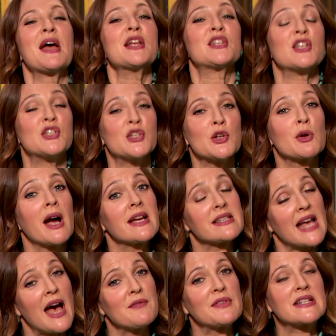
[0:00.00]
Did you guys
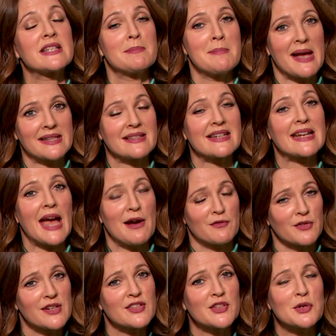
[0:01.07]
have a domestic
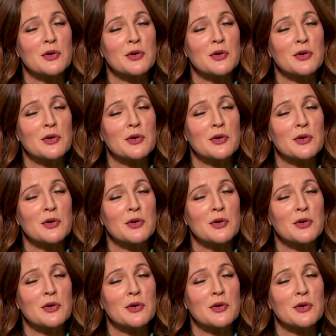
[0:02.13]
Everest you